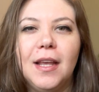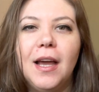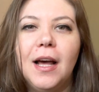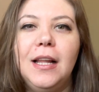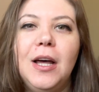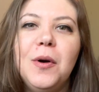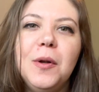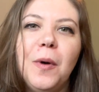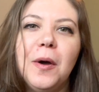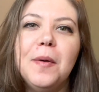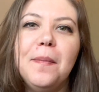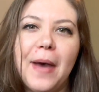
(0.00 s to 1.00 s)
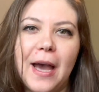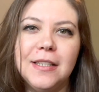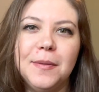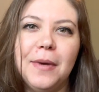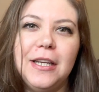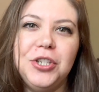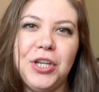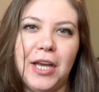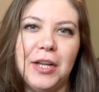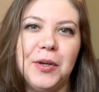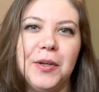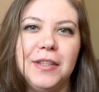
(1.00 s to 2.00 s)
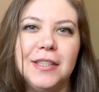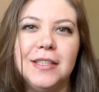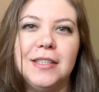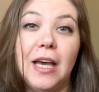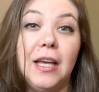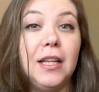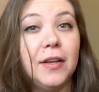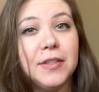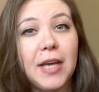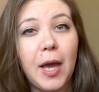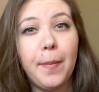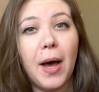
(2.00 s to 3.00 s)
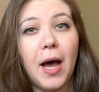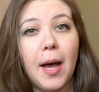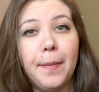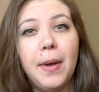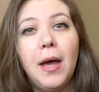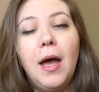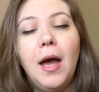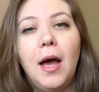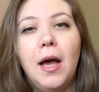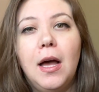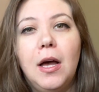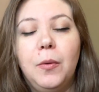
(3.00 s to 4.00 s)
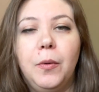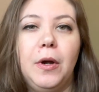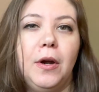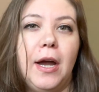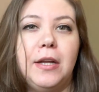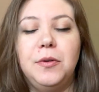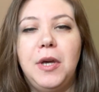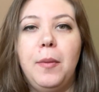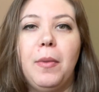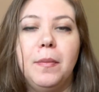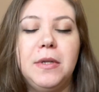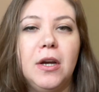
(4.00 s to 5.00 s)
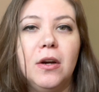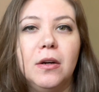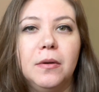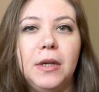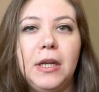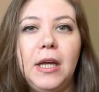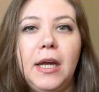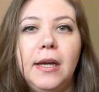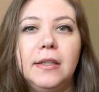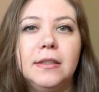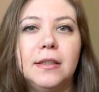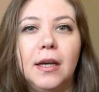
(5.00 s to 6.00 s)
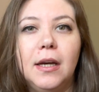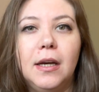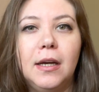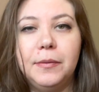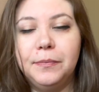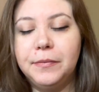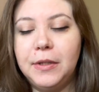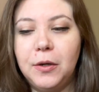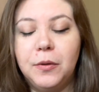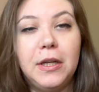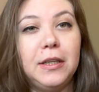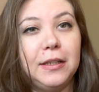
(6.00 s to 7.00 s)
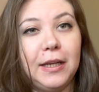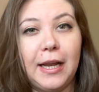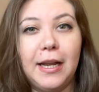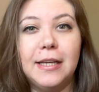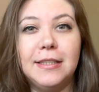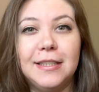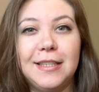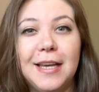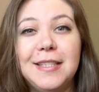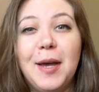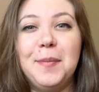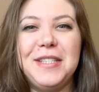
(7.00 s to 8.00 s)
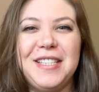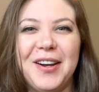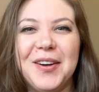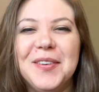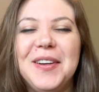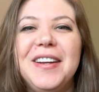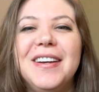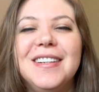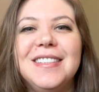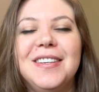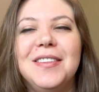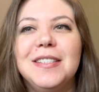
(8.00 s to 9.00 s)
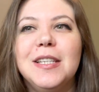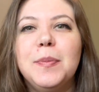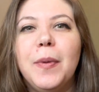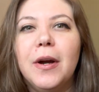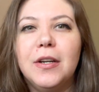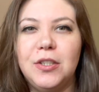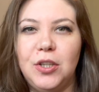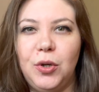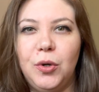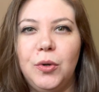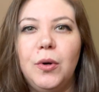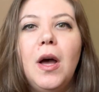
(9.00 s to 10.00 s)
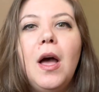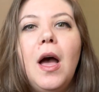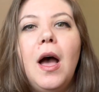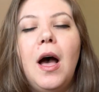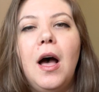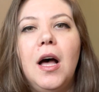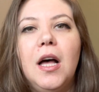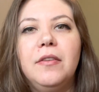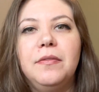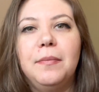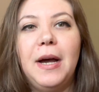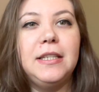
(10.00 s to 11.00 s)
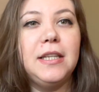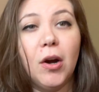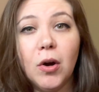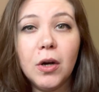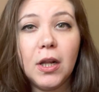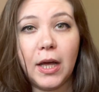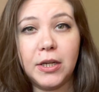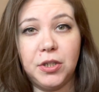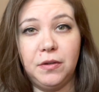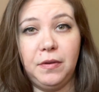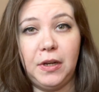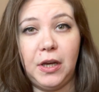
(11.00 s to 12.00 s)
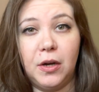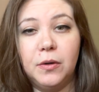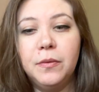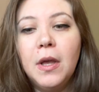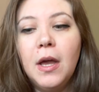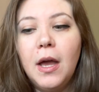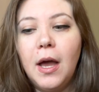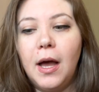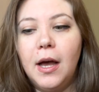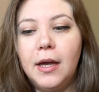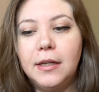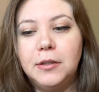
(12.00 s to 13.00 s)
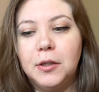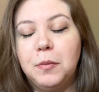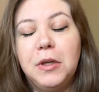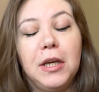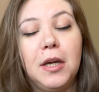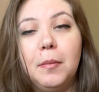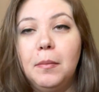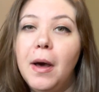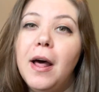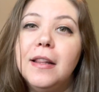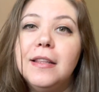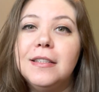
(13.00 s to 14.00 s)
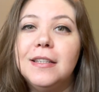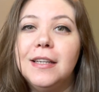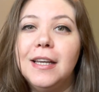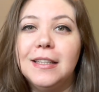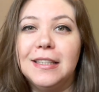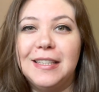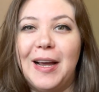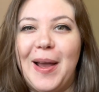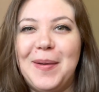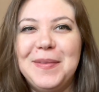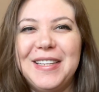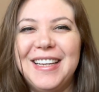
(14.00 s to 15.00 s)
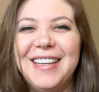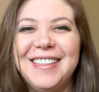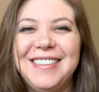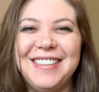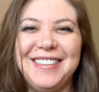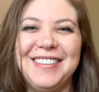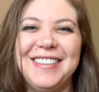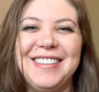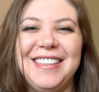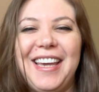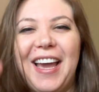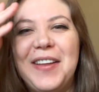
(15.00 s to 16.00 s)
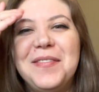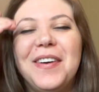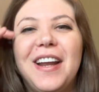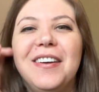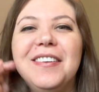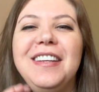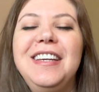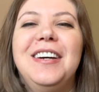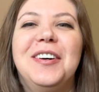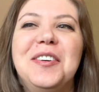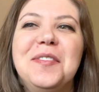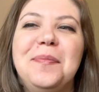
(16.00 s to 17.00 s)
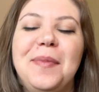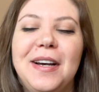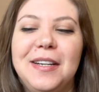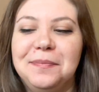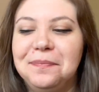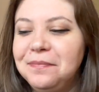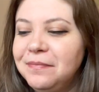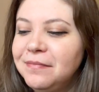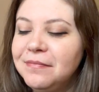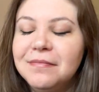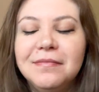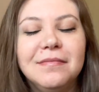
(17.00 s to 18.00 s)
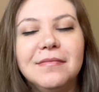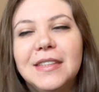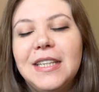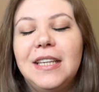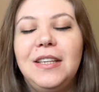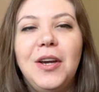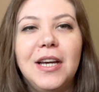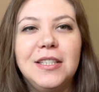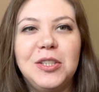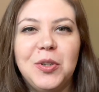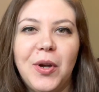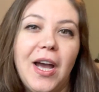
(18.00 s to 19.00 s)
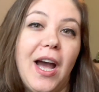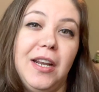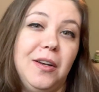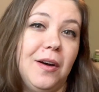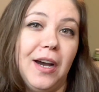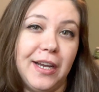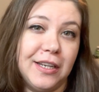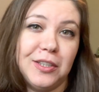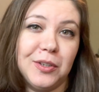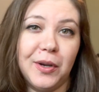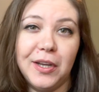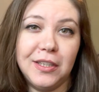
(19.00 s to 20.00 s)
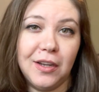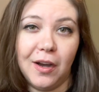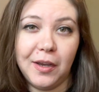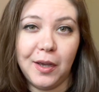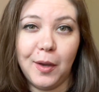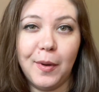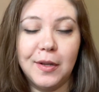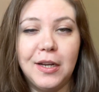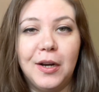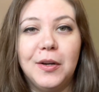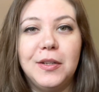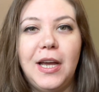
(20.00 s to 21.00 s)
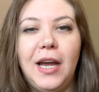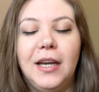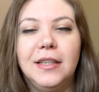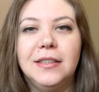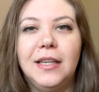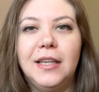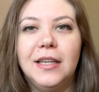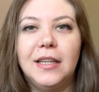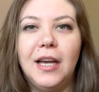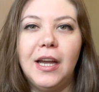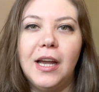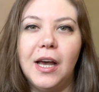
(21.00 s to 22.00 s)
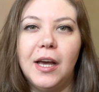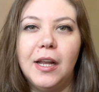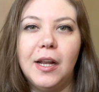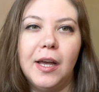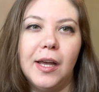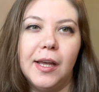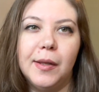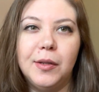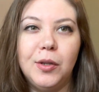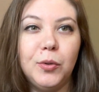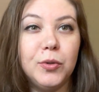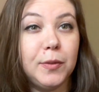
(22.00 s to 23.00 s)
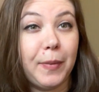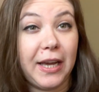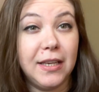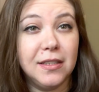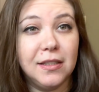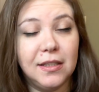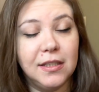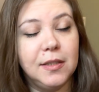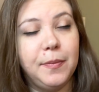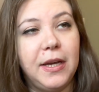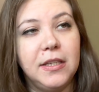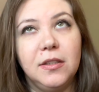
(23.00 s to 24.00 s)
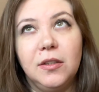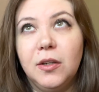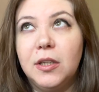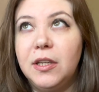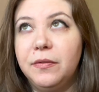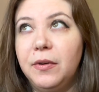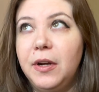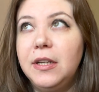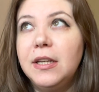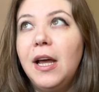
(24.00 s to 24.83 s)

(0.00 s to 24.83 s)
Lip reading: Hello and welcome back to my channel. This is Kelly Loves K-Pop, where I do K-Pop tarot readings. And as it says, I'm a tarot reader. So this is part 2 of my tarot collection video. It took me like a month to get the time to do this again, but I really hope you guys enjoy it. I know I enjoy talking about tarot decks, and I got a new space. This space looked different.